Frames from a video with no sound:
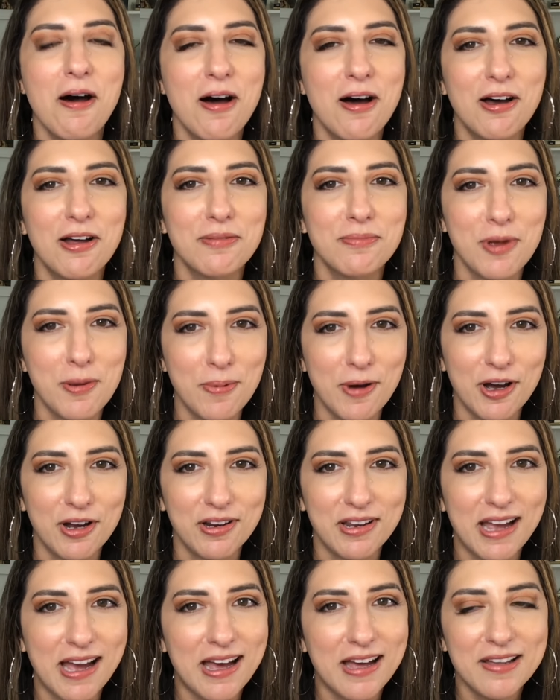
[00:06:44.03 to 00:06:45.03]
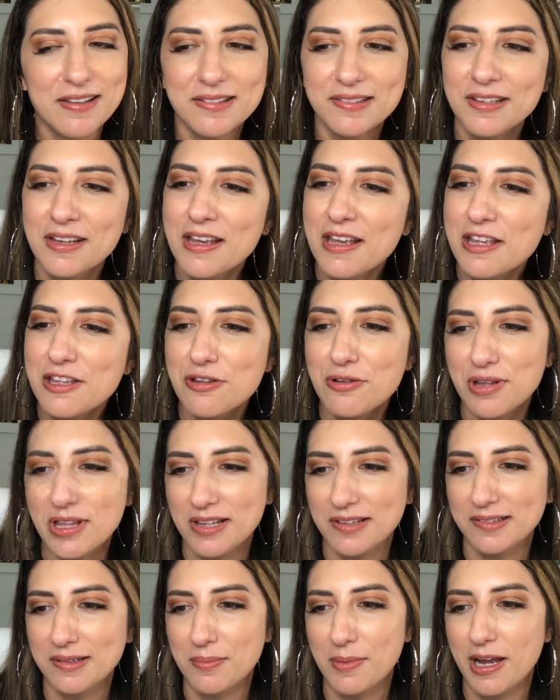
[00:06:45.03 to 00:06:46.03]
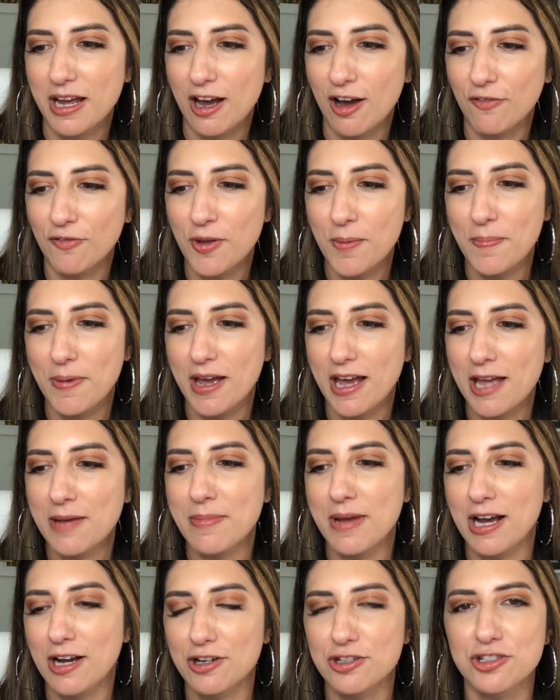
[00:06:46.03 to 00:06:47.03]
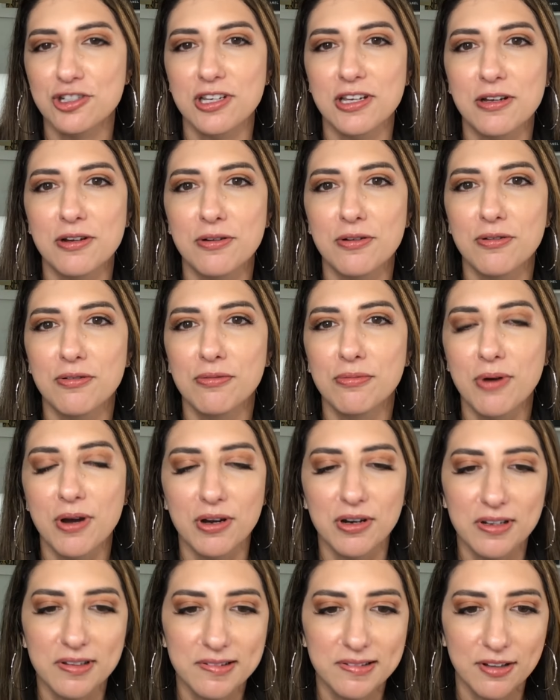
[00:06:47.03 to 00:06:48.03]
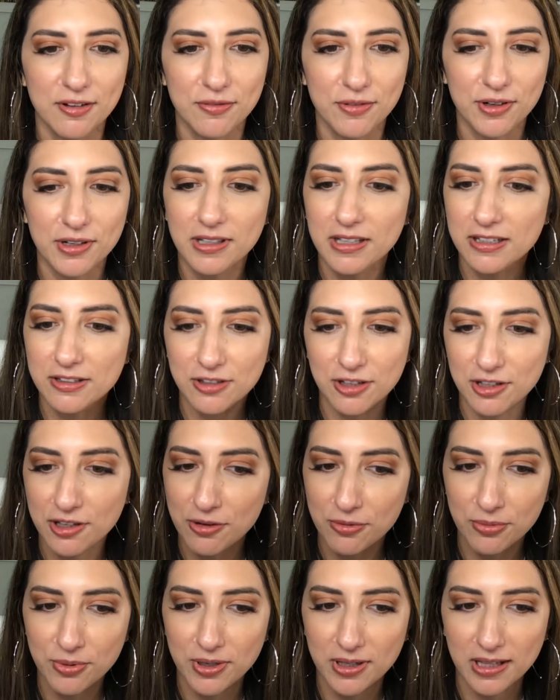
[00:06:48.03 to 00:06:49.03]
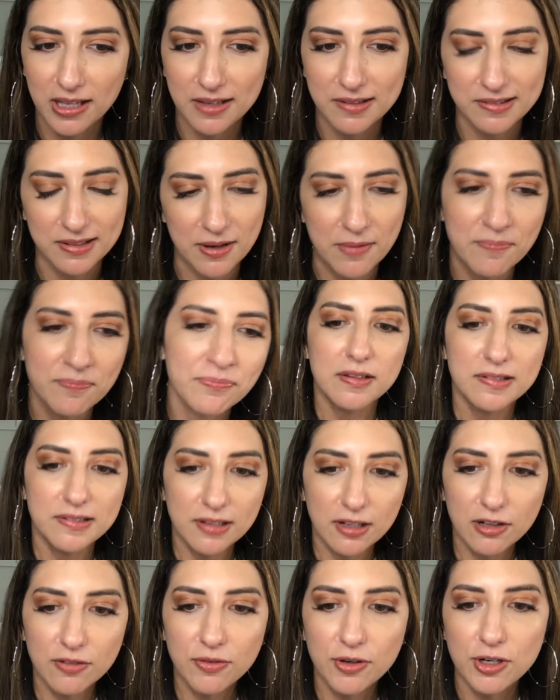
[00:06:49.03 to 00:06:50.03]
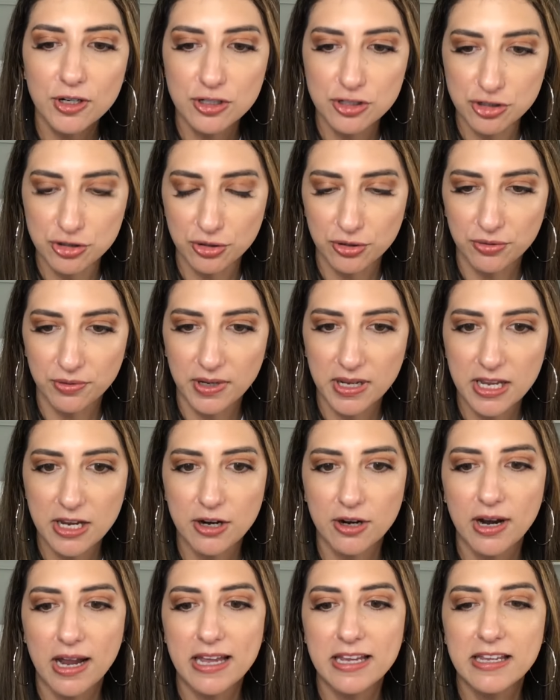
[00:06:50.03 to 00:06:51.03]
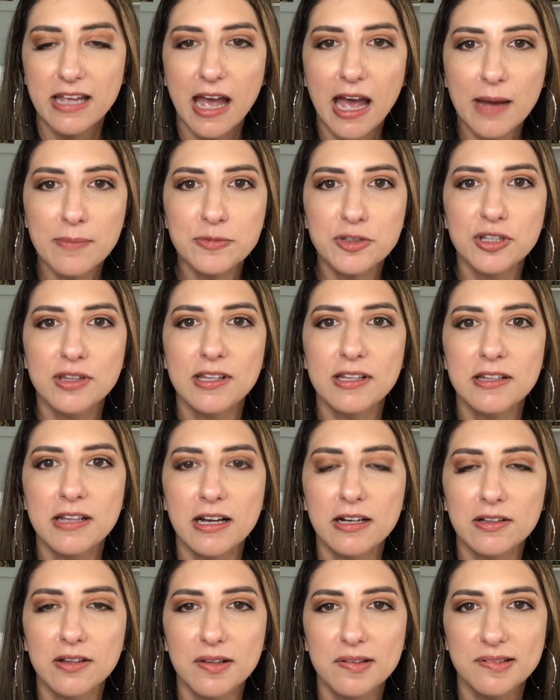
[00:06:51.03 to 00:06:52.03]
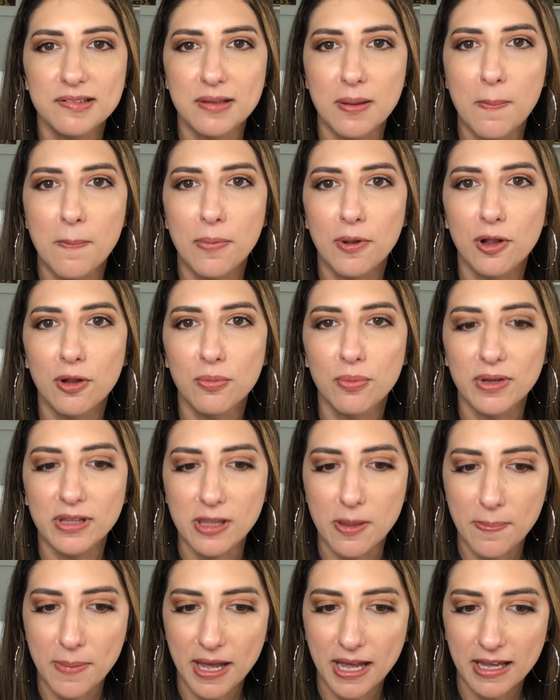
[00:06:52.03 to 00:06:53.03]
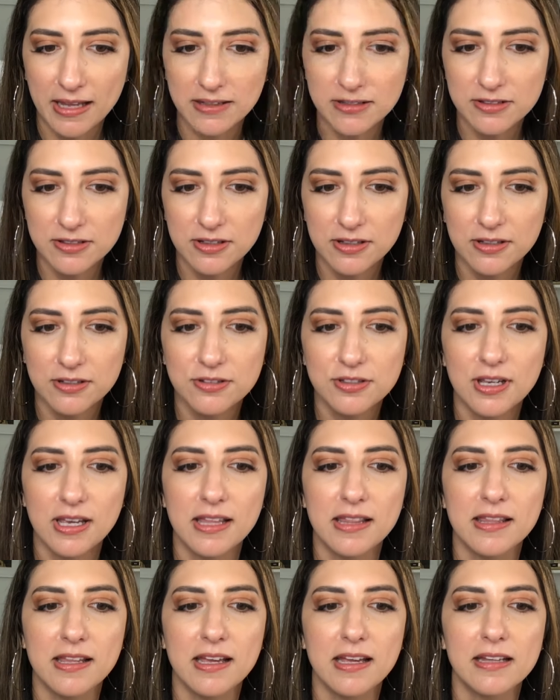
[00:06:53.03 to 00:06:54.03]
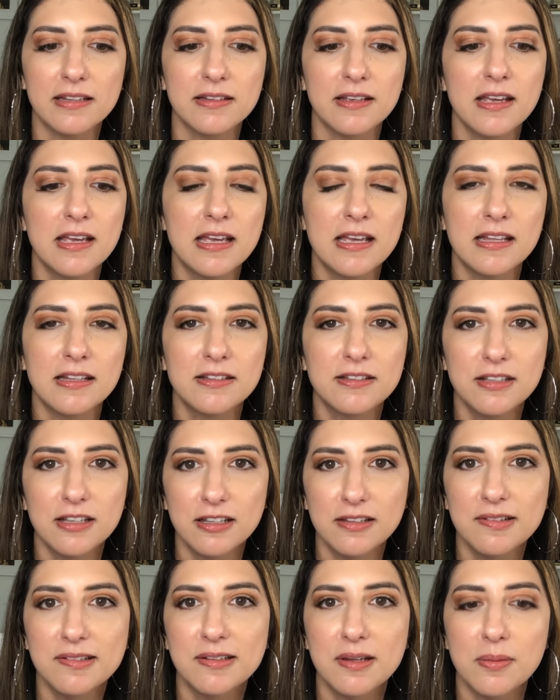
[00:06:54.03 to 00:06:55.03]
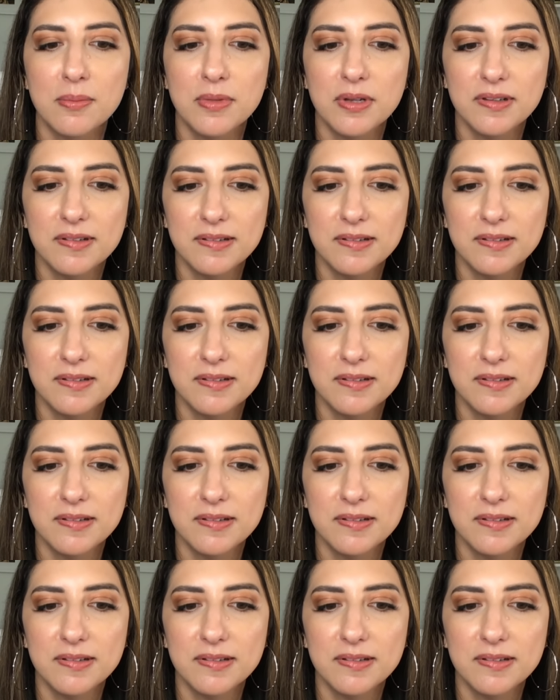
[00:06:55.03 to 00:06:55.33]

on my podcast, you can't see my outfit, but I'm actually wearing silver and I didn't even realize it. Silver jewelry here. I kept the necklace simple with a pendant and then did some